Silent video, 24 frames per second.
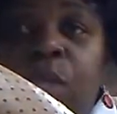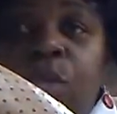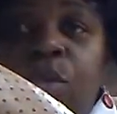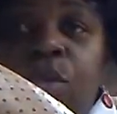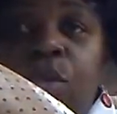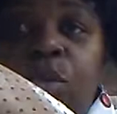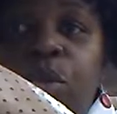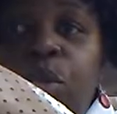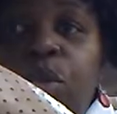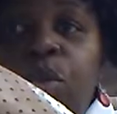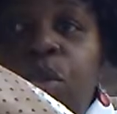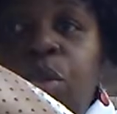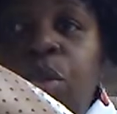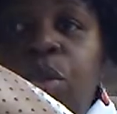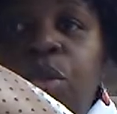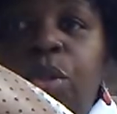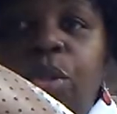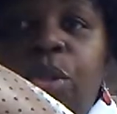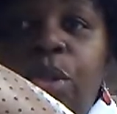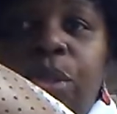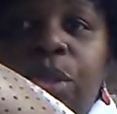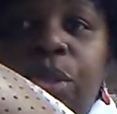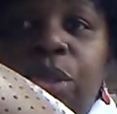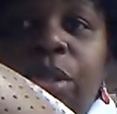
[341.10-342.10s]
Nothing,
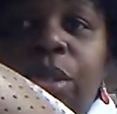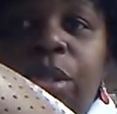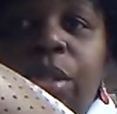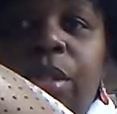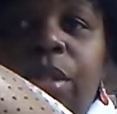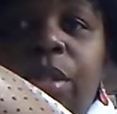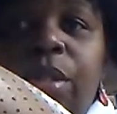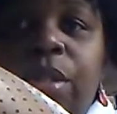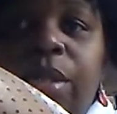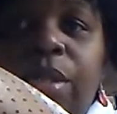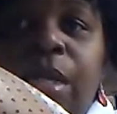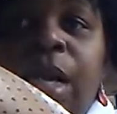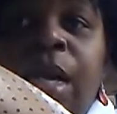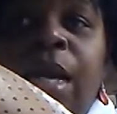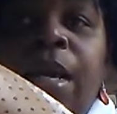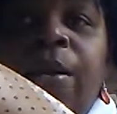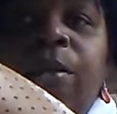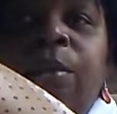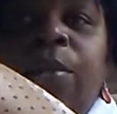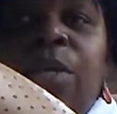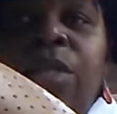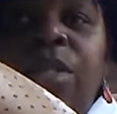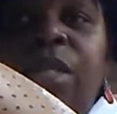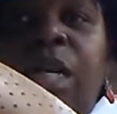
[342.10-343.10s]

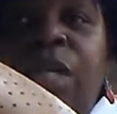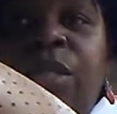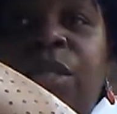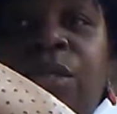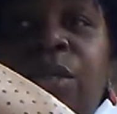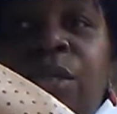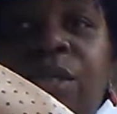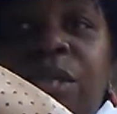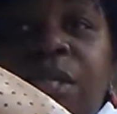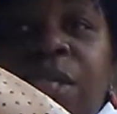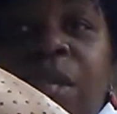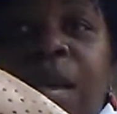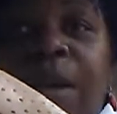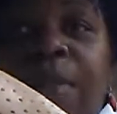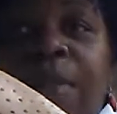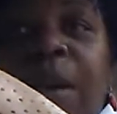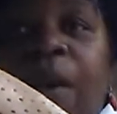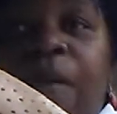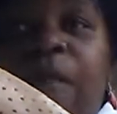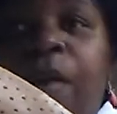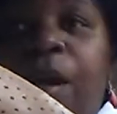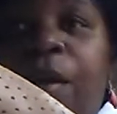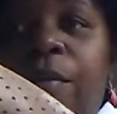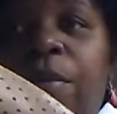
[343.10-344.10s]
nothing. Once I turn this camera
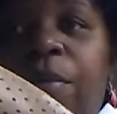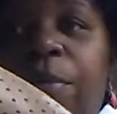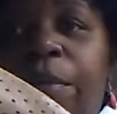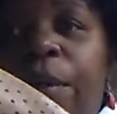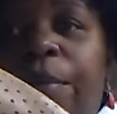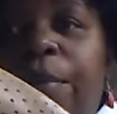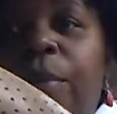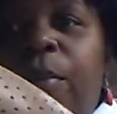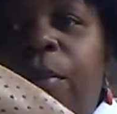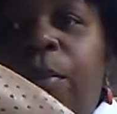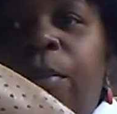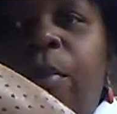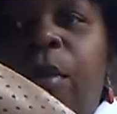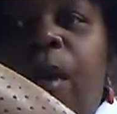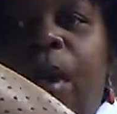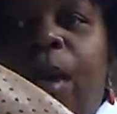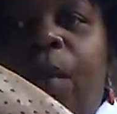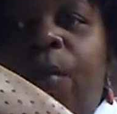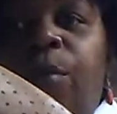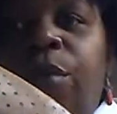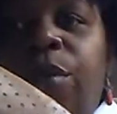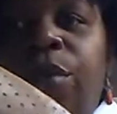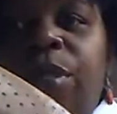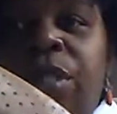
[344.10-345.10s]
off, I remember what I
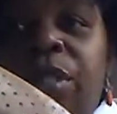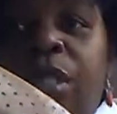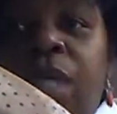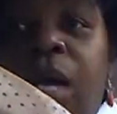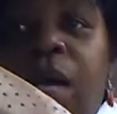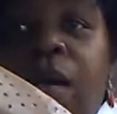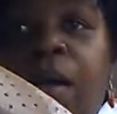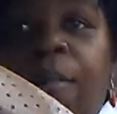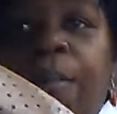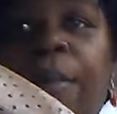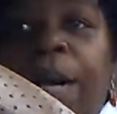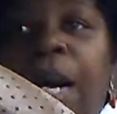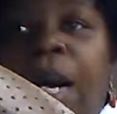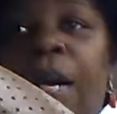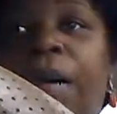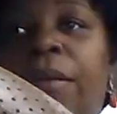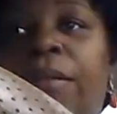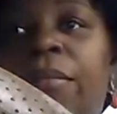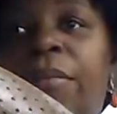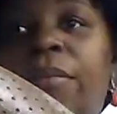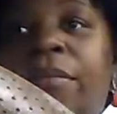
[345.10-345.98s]
want to talk about.